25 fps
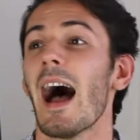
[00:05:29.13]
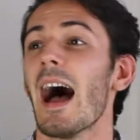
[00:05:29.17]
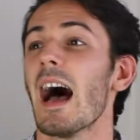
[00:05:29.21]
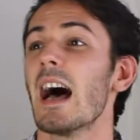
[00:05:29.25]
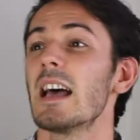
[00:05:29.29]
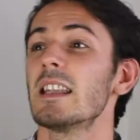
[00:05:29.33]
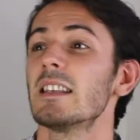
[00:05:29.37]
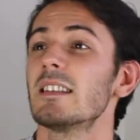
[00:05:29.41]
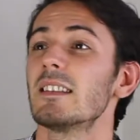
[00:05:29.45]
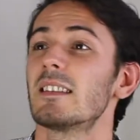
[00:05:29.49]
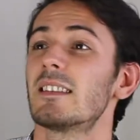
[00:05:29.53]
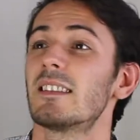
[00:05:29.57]

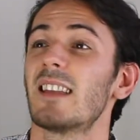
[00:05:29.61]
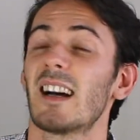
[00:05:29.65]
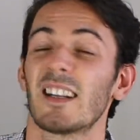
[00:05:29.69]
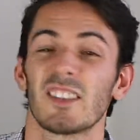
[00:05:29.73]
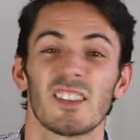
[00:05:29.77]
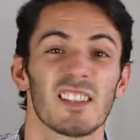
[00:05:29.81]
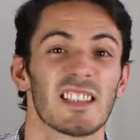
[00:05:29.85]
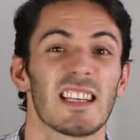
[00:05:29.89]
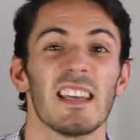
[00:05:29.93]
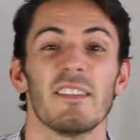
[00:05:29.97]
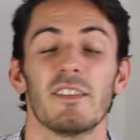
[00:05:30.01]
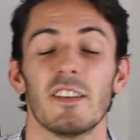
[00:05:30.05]
and that
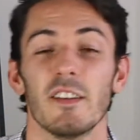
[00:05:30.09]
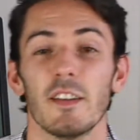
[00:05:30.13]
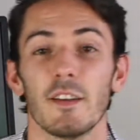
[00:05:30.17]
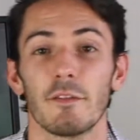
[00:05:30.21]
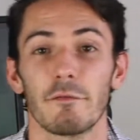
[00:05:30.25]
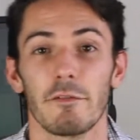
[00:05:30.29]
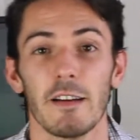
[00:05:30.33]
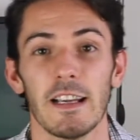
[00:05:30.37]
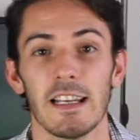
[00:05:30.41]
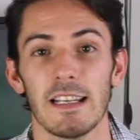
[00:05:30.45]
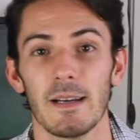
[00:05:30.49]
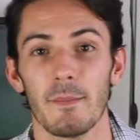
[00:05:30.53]
just gives you the
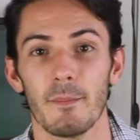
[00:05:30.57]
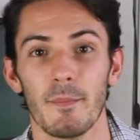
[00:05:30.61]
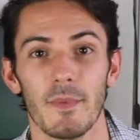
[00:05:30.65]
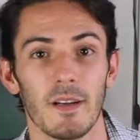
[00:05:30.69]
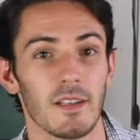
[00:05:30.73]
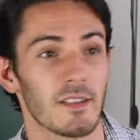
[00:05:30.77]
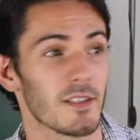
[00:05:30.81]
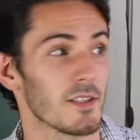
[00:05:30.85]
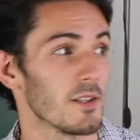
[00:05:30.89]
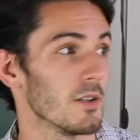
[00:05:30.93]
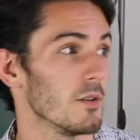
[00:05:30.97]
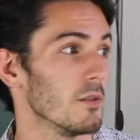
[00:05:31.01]
freedom
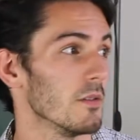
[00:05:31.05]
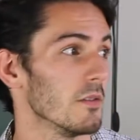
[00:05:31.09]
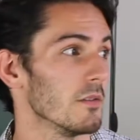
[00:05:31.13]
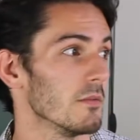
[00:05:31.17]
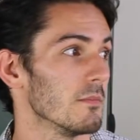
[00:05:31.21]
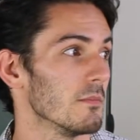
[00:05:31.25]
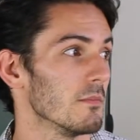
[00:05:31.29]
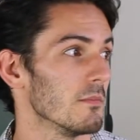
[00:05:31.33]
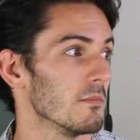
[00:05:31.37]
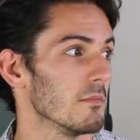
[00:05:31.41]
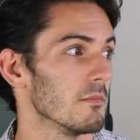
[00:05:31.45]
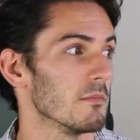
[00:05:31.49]
to
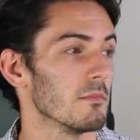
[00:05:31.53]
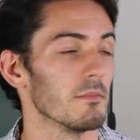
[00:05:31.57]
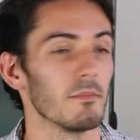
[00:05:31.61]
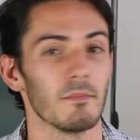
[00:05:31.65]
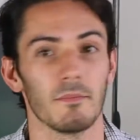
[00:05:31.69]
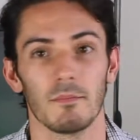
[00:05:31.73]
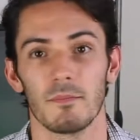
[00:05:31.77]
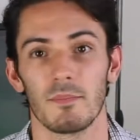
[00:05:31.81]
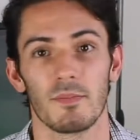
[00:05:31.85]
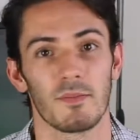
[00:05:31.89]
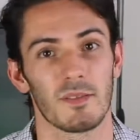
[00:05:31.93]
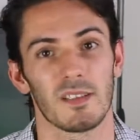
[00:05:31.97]

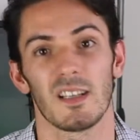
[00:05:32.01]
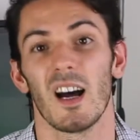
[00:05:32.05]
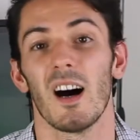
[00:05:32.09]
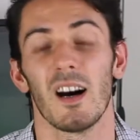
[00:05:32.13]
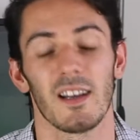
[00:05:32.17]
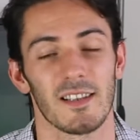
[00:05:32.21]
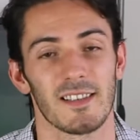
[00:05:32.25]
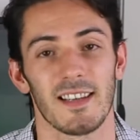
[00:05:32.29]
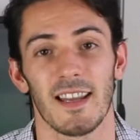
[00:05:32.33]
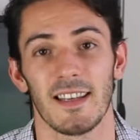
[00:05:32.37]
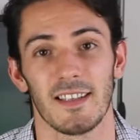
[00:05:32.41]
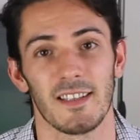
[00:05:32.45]

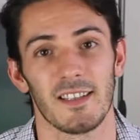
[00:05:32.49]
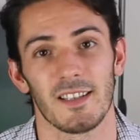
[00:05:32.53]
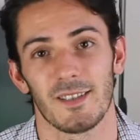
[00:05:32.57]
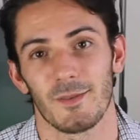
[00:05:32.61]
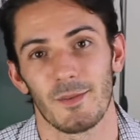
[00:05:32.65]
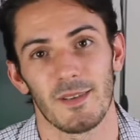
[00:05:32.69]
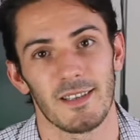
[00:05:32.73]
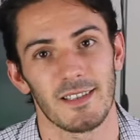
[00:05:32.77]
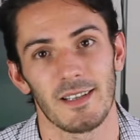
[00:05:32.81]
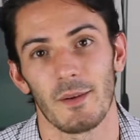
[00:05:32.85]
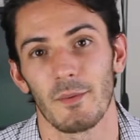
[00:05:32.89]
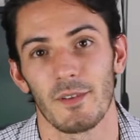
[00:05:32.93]
start a sentence
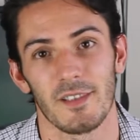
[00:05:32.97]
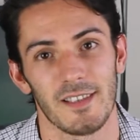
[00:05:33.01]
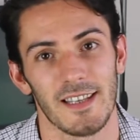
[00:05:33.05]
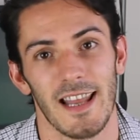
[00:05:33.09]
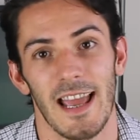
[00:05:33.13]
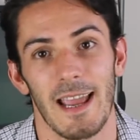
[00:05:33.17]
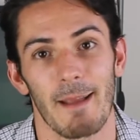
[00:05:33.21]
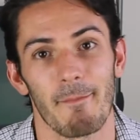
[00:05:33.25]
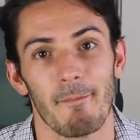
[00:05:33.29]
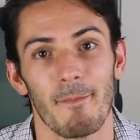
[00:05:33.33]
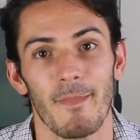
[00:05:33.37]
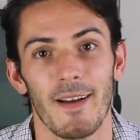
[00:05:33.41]
with someone's
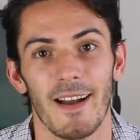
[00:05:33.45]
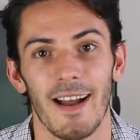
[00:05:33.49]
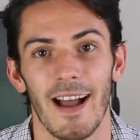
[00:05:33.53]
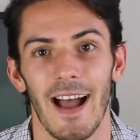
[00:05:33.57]
name